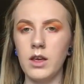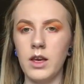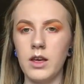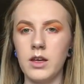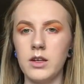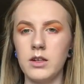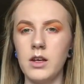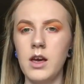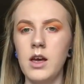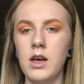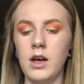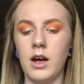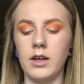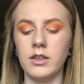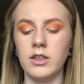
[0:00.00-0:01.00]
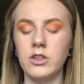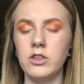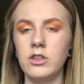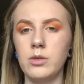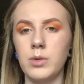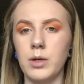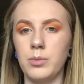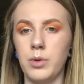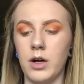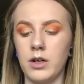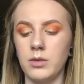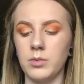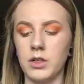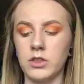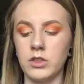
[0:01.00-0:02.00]
And I like to do my
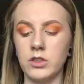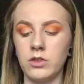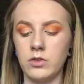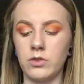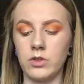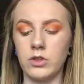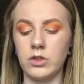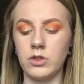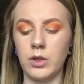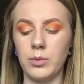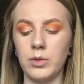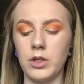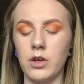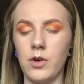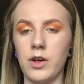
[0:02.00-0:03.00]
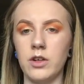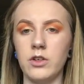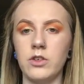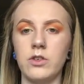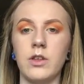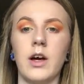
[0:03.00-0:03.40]
bottom lashes first, so I'm going to go ahead and do